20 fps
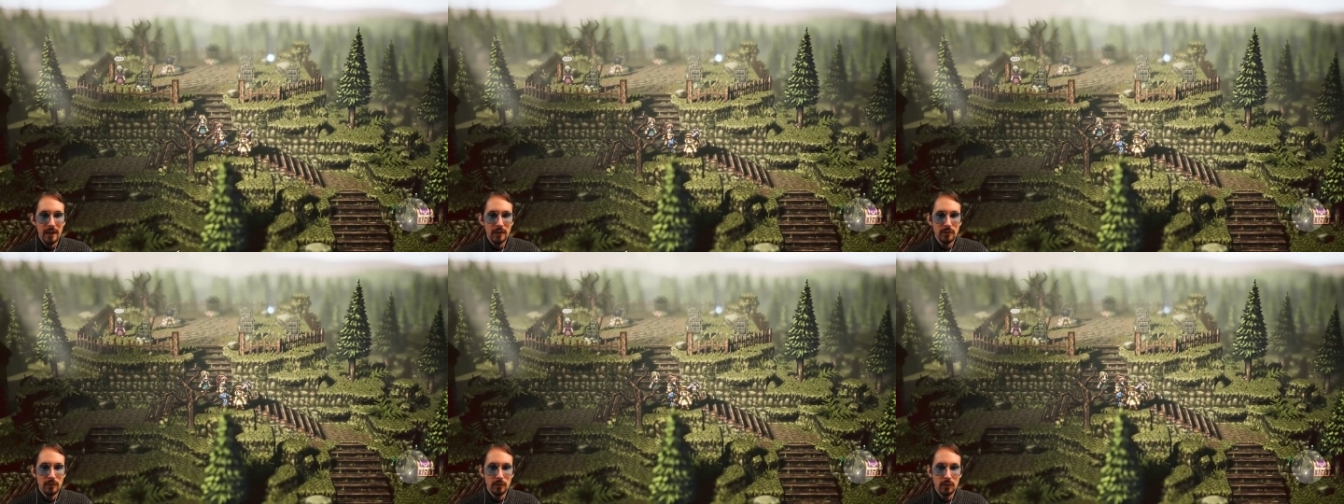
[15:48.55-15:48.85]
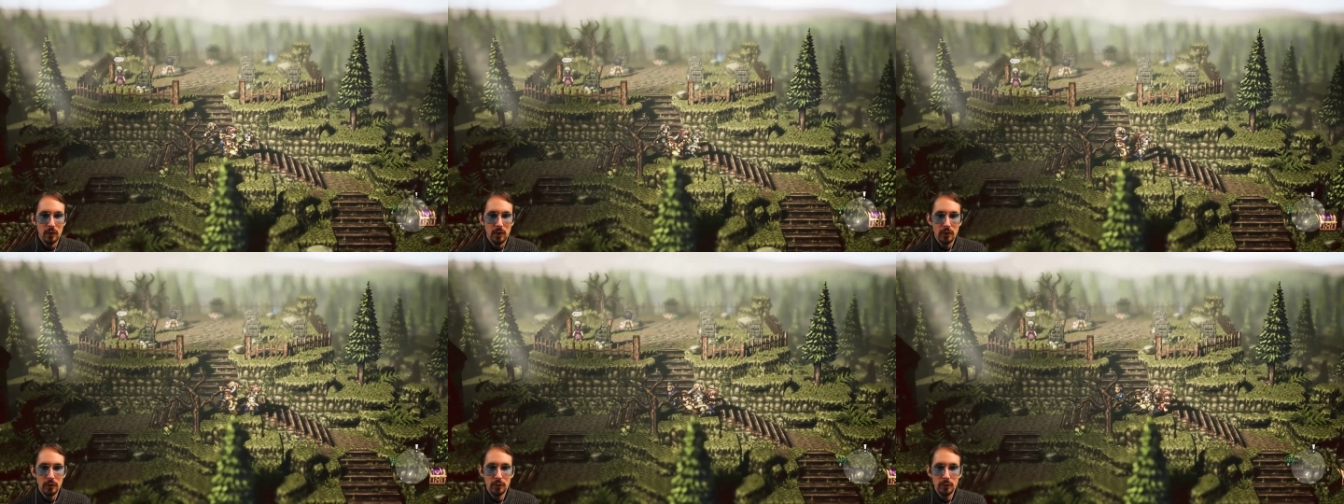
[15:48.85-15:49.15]
axe
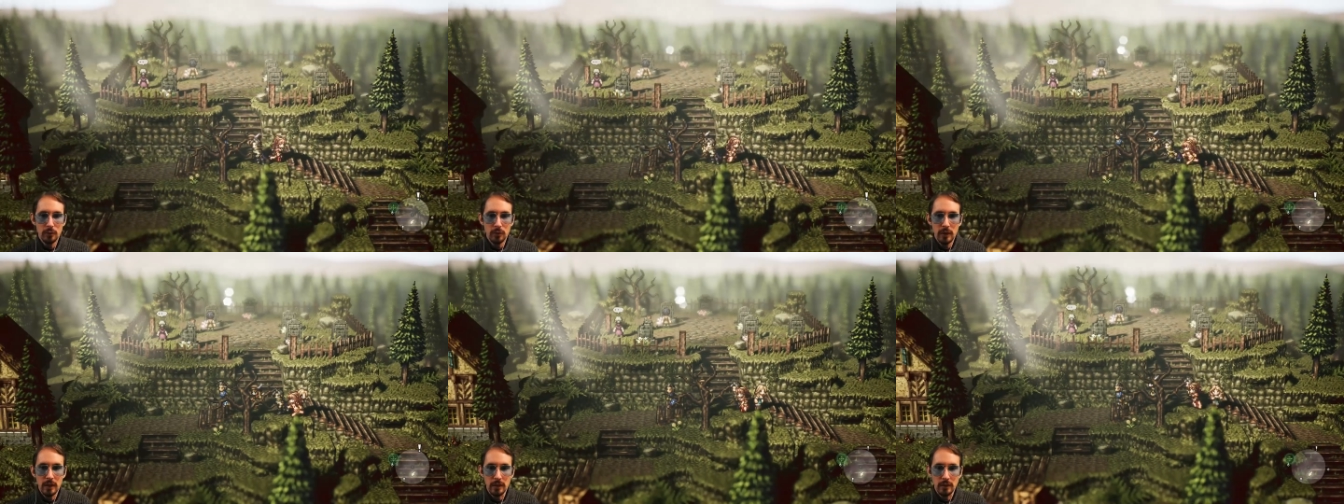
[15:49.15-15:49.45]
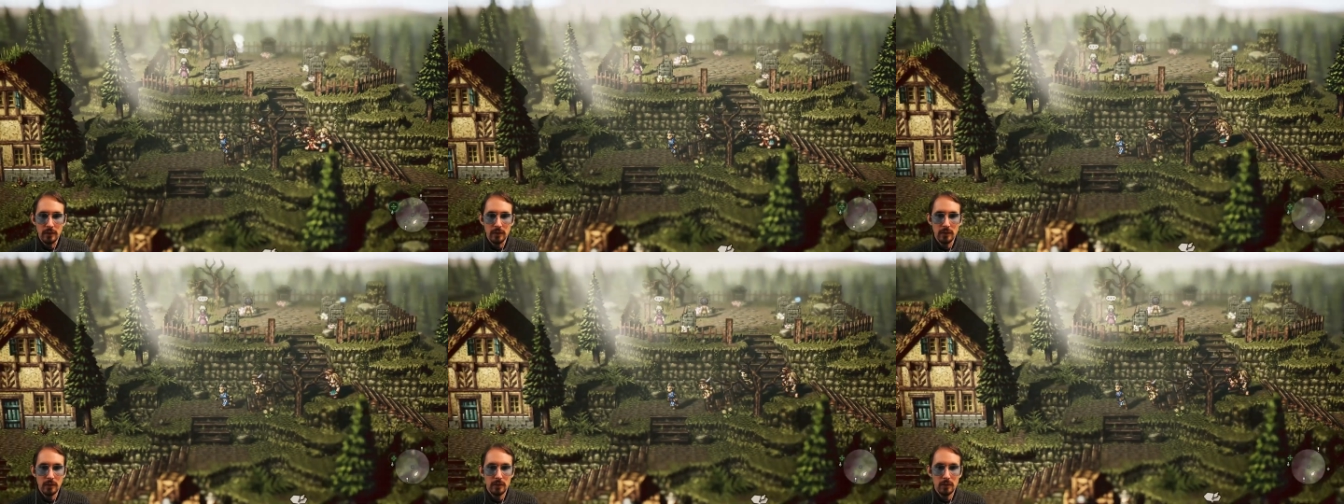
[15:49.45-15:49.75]
for our new
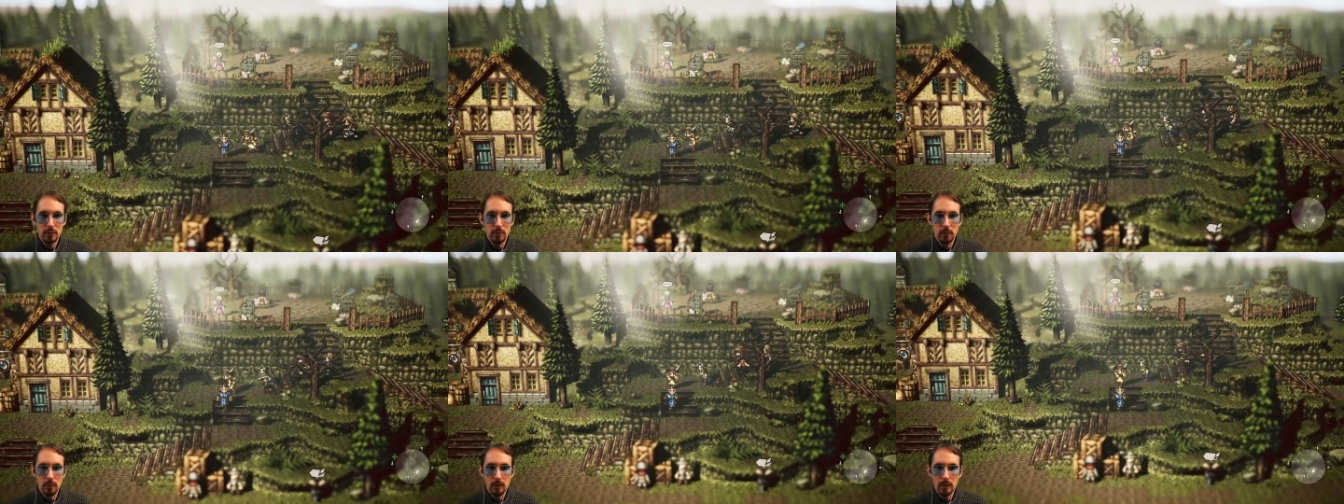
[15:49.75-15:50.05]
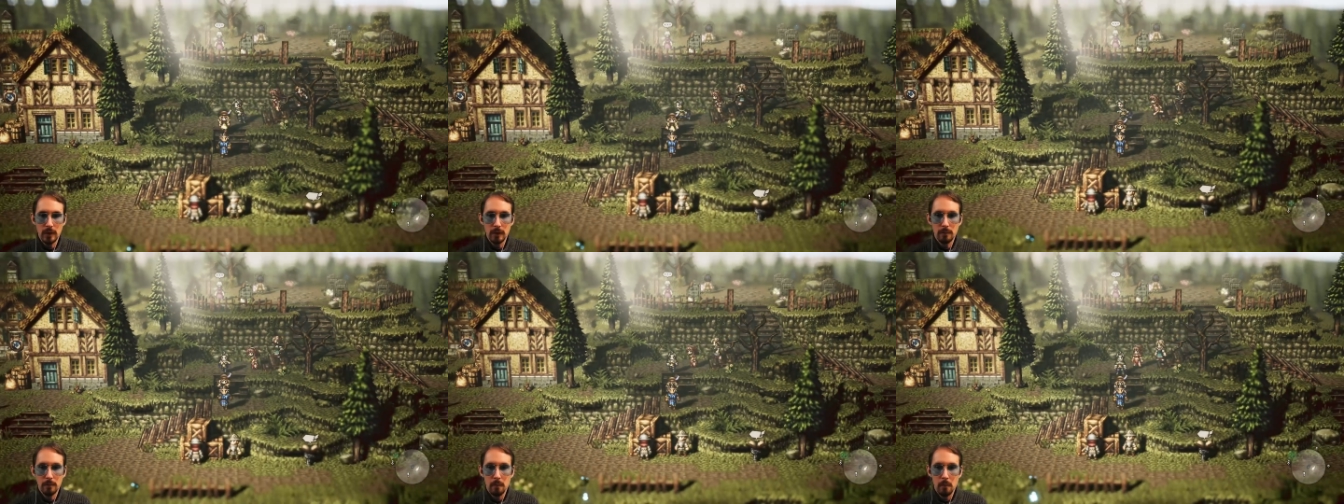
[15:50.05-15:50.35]
friend
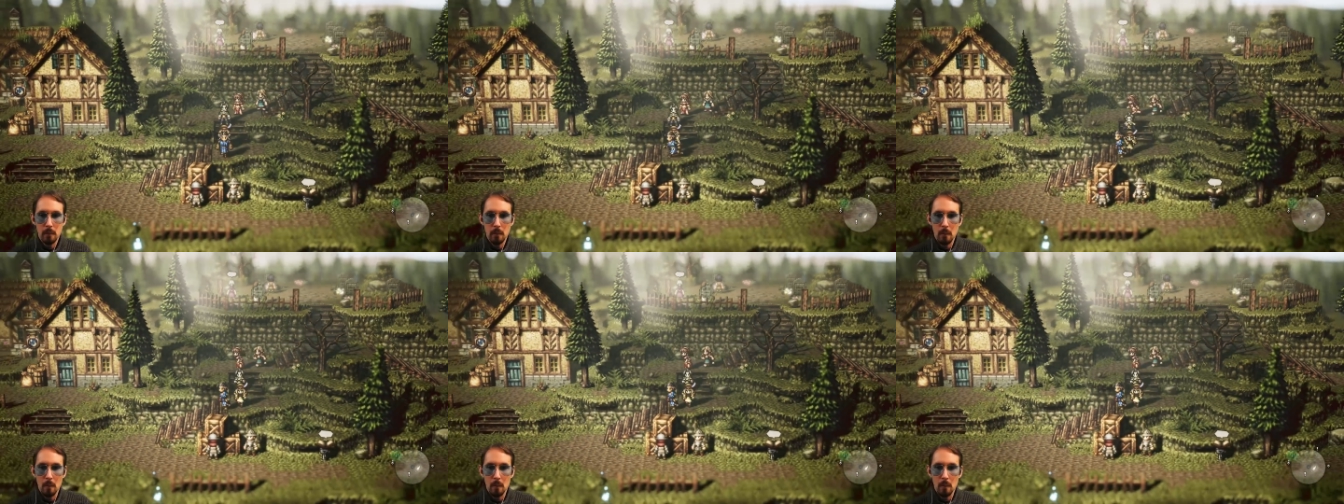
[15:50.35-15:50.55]
shortly.